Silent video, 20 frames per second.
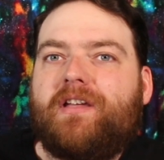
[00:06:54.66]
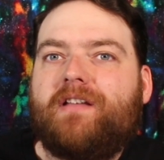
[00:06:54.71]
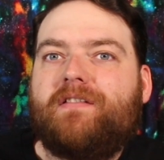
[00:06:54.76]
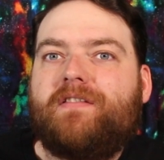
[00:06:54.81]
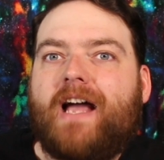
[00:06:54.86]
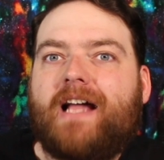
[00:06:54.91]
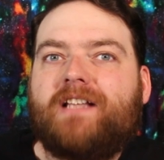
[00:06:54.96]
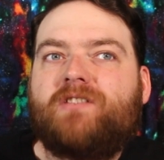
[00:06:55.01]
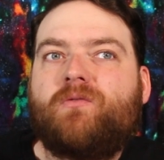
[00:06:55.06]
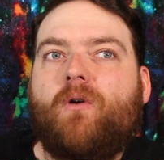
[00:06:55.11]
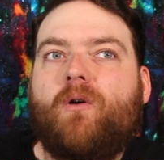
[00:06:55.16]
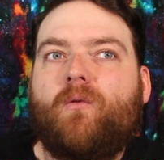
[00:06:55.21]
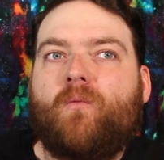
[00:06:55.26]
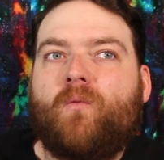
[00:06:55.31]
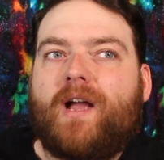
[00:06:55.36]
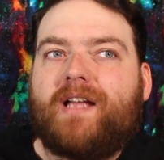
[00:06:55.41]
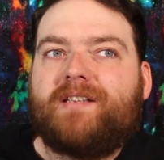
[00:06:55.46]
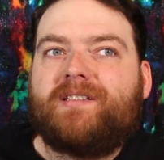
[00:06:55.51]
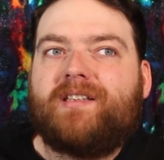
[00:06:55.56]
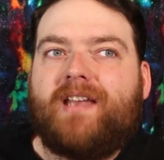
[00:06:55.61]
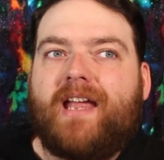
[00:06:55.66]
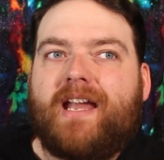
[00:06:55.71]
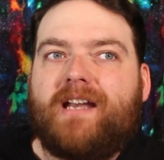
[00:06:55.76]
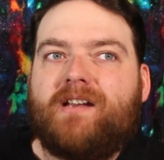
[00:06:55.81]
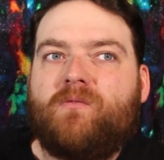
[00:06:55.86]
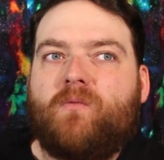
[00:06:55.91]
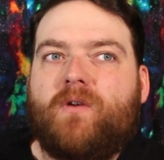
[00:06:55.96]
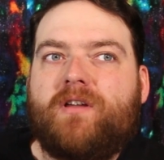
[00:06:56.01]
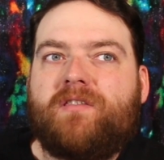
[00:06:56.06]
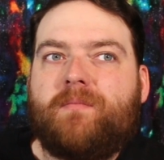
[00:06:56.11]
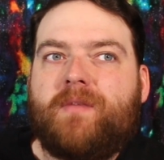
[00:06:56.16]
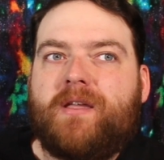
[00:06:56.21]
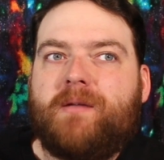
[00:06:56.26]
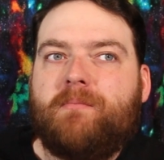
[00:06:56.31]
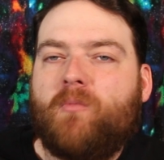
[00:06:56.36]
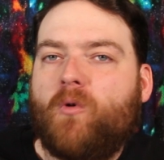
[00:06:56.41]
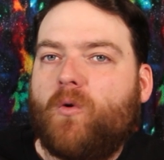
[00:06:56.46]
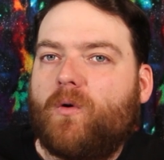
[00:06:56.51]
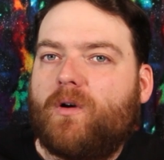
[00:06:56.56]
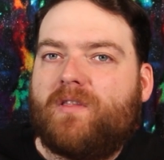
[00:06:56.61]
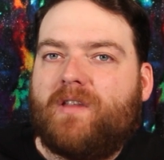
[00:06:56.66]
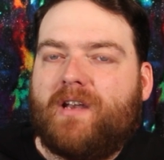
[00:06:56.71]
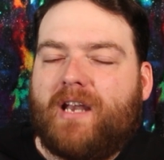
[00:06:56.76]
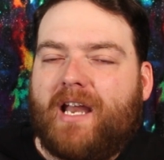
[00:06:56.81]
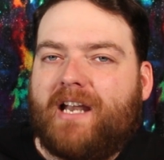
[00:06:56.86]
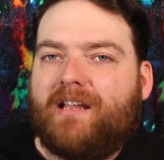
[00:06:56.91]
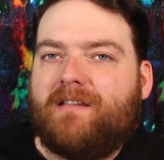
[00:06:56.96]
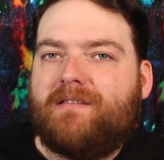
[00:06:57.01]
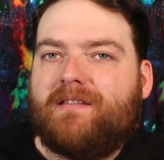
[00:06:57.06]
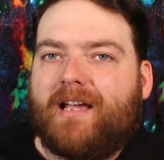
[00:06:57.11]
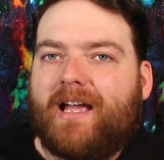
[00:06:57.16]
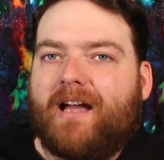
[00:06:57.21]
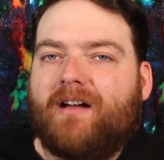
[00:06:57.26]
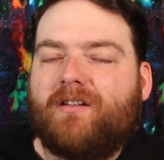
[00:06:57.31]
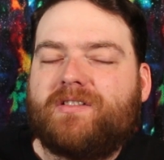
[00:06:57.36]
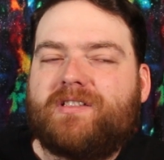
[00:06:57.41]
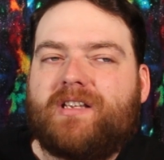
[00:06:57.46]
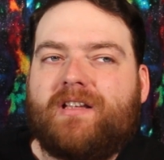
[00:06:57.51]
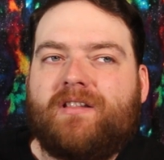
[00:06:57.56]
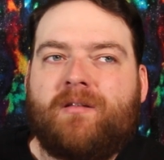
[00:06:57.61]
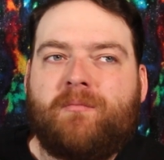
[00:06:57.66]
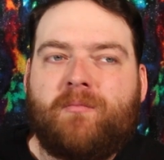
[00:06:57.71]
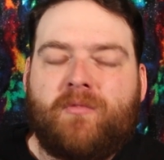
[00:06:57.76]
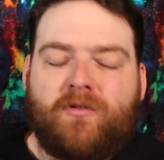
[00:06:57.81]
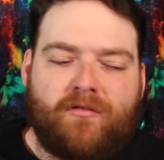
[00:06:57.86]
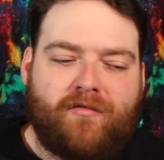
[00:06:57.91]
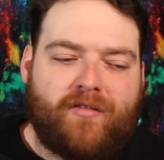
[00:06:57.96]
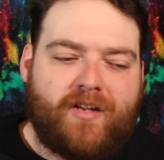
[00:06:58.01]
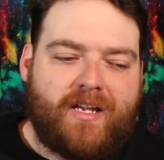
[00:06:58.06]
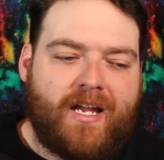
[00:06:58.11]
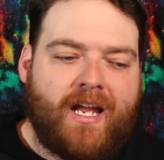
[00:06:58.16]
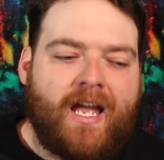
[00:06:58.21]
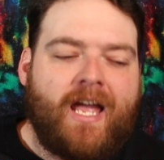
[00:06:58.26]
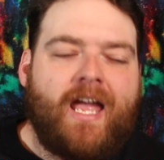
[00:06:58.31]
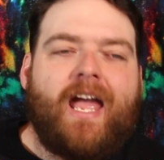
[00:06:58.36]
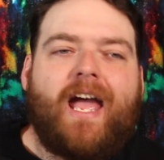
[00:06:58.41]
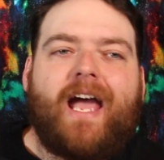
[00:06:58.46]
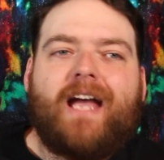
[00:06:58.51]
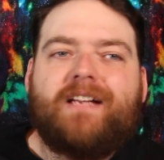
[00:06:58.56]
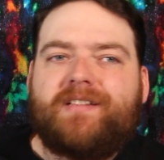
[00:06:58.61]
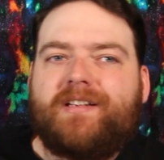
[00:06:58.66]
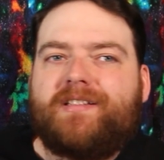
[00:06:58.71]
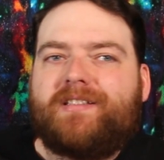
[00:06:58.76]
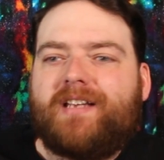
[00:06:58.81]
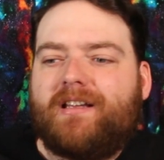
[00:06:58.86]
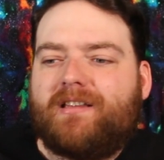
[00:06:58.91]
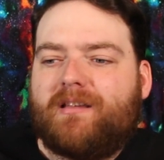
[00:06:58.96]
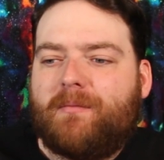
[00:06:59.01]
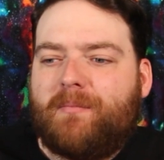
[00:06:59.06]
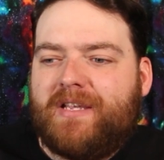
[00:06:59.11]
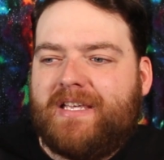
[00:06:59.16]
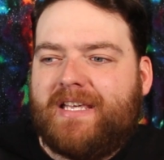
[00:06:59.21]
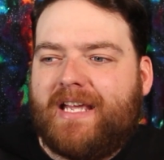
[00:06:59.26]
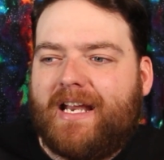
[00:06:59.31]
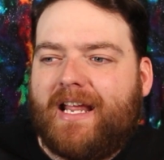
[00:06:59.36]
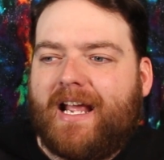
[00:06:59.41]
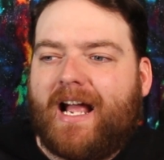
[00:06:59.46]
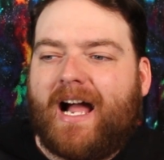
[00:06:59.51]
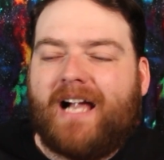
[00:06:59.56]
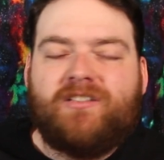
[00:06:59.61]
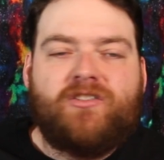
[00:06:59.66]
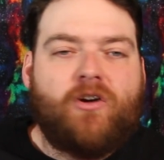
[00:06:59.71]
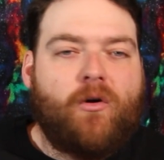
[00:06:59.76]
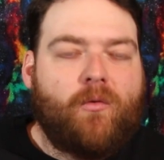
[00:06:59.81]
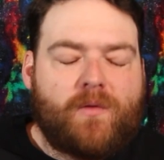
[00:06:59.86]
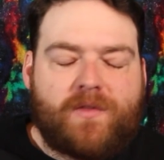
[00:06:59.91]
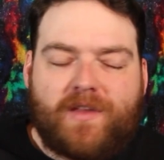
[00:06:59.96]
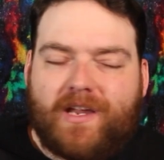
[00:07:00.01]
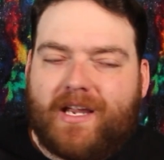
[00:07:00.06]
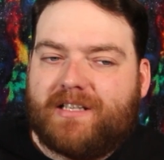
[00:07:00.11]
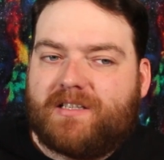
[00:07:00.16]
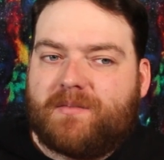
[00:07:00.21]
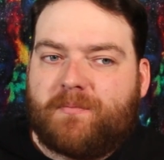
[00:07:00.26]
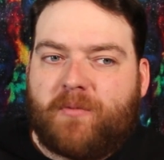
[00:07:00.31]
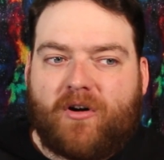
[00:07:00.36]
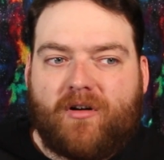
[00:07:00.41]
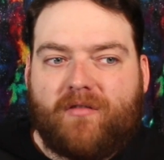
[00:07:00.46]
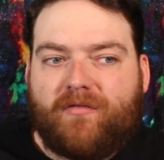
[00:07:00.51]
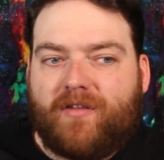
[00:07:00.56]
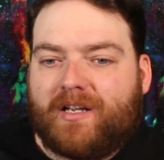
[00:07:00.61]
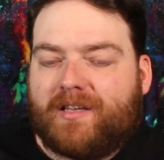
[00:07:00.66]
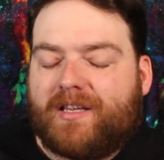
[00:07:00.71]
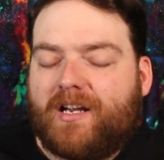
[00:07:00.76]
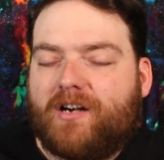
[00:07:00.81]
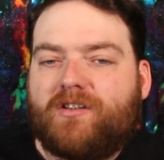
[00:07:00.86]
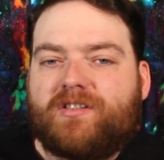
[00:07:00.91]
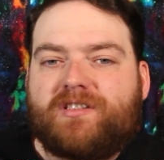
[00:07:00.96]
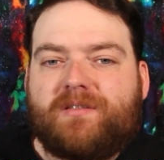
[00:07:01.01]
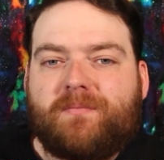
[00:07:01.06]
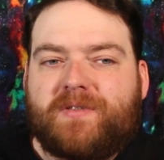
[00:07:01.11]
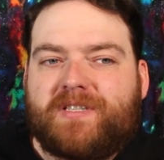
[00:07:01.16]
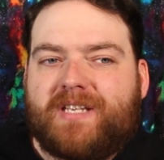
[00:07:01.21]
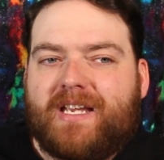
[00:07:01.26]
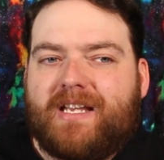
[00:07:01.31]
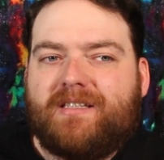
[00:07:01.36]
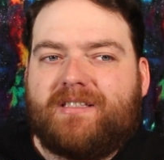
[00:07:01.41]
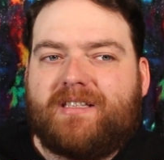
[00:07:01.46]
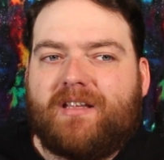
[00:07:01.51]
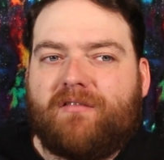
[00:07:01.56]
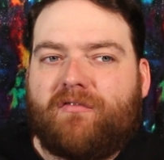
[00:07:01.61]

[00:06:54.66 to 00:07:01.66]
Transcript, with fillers: think that's what resonated with me more than anything else in the movie. As I said at the beginning, I don't think it's perfect. There are some scenes